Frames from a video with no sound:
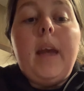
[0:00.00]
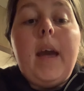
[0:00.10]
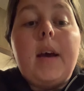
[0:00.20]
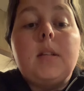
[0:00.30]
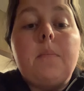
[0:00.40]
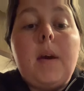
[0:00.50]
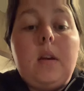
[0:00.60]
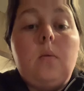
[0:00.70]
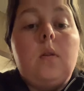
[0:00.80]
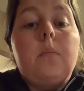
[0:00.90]
as a
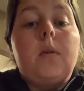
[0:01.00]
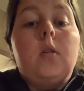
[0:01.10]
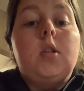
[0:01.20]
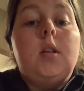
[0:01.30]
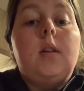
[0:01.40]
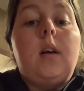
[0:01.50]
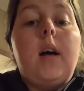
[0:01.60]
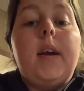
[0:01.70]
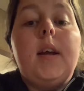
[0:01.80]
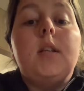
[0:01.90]
manual approach. The
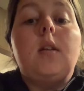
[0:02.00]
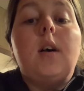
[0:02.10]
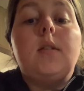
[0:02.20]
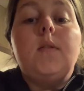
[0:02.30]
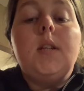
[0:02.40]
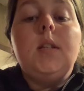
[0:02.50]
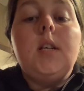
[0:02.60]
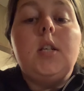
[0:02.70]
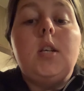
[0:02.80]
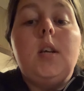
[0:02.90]
client has loss of
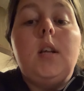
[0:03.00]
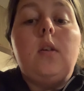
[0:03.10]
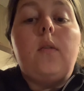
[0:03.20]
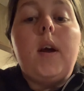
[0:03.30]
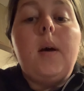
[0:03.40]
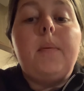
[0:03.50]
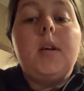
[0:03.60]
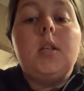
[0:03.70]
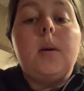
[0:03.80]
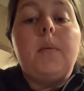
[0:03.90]
sensation in the right upper
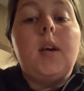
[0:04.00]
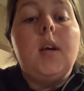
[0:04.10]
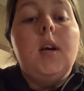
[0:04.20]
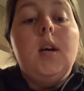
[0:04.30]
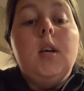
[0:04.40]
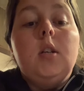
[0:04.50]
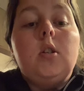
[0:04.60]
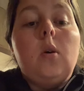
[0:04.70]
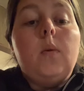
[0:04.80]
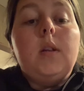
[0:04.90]
extremity,
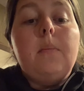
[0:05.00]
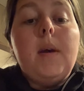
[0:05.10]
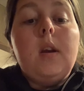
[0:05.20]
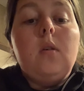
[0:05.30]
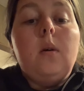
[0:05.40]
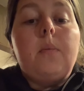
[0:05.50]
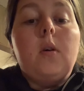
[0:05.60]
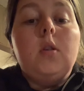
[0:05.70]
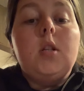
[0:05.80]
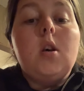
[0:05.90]
so with the manual
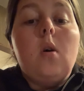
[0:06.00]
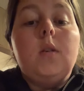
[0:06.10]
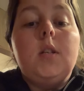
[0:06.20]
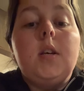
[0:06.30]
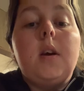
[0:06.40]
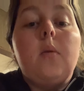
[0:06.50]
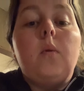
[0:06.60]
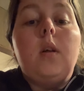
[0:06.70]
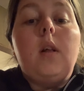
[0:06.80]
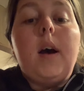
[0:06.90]
approach, the OTA
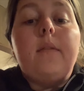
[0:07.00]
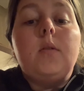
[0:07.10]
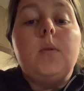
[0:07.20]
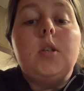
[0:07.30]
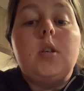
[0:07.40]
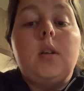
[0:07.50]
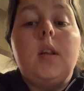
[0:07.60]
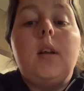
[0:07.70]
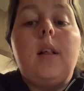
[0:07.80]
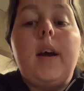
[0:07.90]
will have to ensure that
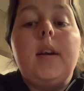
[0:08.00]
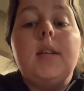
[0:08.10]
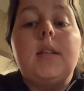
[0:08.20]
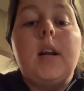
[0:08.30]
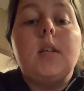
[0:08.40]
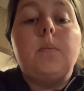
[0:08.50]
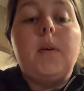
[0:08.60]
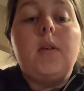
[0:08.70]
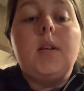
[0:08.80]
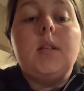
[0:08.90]
the client is not
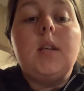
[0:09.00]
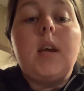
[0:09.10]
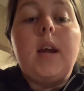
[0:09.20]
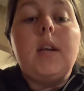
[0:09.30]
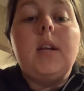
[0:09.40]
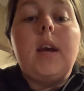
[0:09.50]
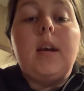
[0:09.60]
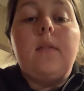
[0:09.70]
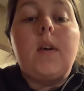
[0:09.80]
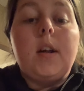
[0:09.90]
experiencing any
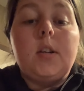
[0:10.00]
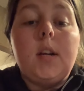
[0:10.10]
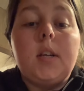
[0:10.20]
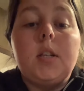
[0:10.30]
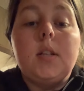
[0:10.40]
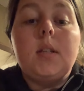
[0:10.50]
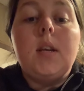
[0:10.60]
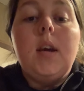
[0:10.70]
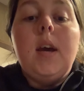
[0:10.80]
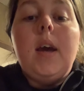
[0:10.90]
negative contradictions
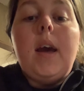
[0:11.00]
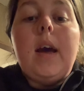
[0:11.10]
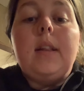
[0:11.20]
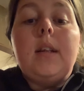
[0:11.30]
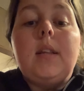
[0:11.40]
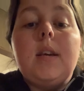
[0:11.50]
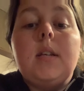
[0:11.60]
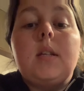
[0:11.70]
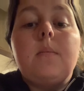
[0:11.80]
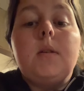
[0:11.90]
and that the
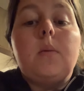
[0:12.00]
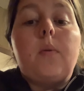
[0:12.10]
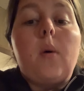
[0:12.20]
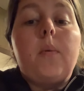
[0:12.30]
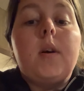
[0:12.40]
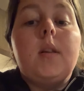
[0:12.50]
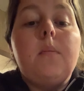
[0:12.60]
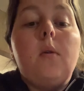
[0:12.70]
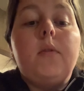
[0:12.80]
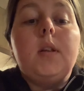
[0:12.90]
E-stim is appropriately
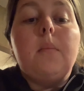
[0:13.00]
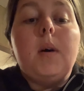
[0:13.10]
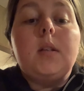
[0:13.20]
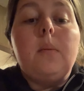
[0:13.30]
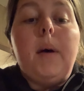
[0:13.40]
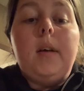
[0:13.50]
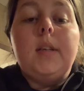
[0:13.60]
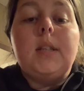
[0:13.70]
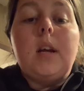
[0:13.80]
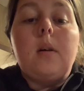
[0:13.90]
moving the muscle
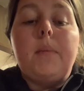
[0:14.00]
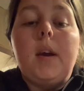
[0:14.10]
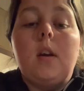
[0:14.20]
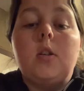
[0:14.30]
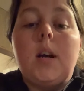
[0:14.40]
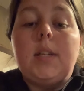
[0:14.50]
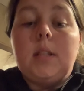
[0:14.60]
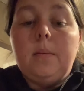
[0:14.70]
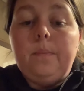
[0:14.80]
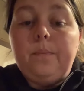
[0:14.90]
bellies that are being addressed.